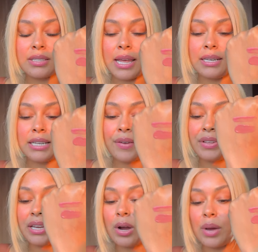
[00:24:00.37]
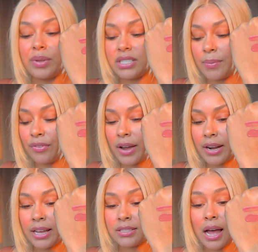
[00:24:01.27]
then definitely go ahead with the Summer
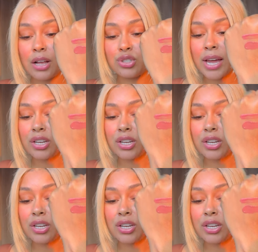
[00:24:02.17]
Fridays. I'll try to